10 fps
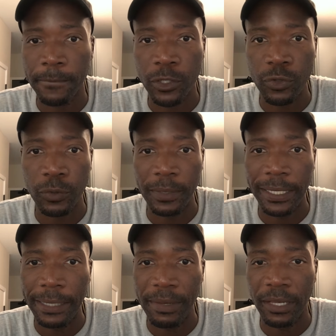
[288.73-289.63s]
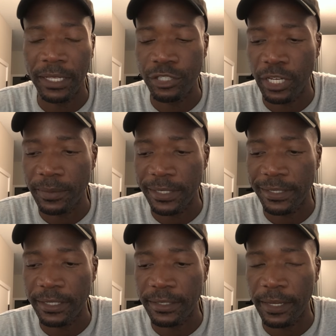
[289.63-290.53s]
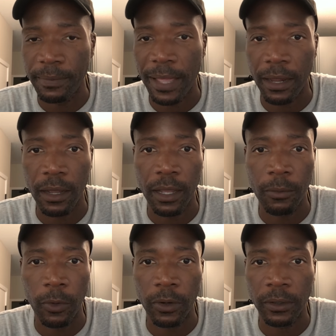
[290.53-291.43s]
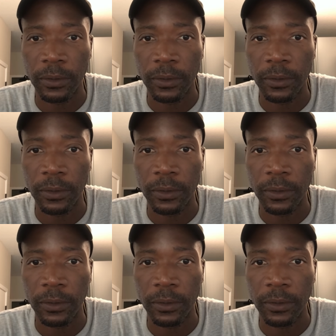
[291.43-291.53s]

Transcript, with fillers: shoot me an email at james at cityscape dot com or